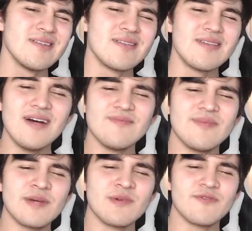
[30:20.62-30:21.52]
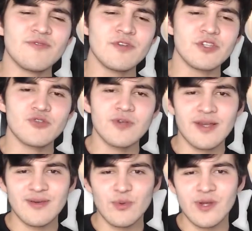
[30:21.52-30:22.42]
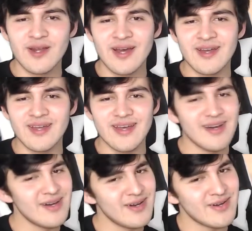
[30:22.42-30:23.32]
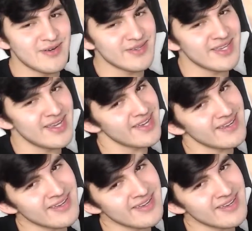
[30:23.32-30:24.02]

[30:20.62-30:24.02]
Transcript: That might be first track where I I was like,